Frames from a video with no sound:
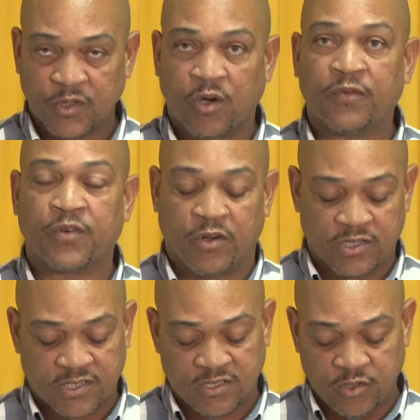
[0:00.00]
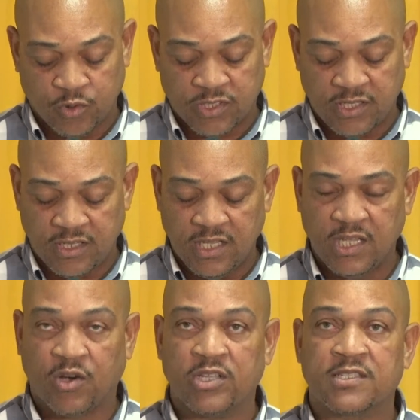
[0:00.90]
Of course, noting
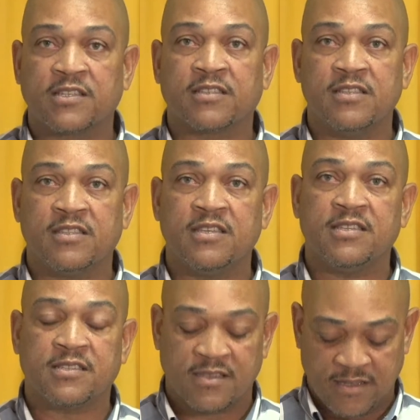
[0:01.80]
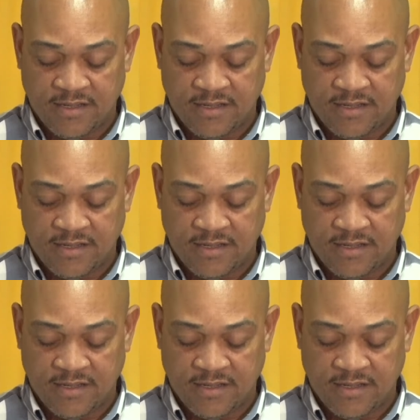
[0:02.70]
the uncertainties